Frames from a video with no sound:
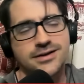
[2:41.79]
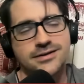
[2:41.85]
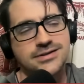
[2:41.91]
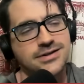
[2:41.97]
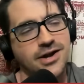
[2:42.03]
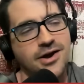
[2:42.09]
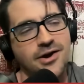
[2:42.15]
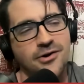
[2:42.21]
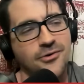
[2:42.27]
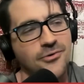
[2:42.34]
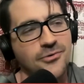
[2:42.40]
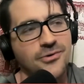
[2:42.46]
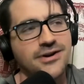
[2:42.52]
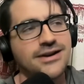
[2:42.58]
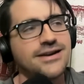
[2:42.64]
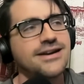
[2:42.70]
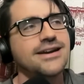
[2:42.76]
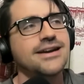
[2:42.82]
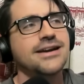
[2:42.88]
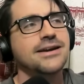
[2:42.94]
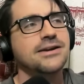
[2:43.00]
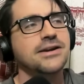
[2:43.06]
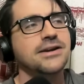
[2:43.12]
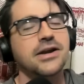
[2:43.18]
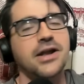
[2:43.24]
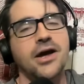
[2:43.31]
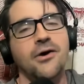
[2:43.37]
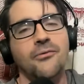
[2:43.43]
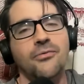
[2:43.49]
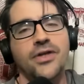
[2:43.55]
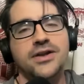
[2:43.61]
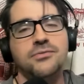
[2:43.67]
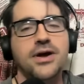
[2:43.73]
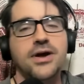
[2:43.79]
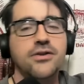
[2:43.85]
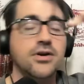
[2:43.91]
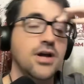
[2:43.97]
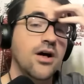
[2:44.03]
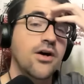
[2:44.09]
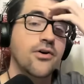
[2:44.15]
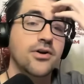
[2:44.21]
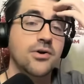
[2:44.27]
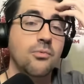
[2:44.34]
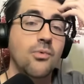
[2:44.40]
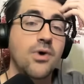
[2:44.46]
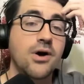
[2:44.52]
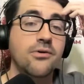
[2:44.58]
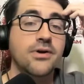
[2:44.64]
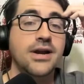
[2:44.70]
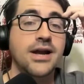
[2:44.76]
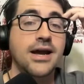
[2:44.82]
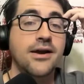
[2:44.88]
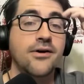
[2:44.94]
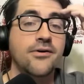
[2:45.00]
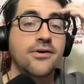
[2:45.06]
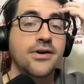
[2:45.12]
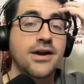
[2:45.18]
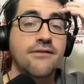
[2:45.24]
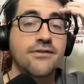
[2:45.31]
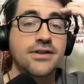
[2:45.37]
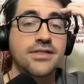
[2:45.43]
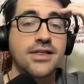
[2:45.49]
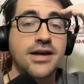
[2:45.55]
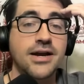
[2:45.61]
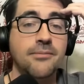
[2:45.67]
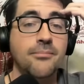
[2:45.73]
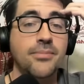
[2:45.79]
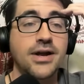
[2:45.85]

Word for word: And so, that's why they're calling her woke now and everything.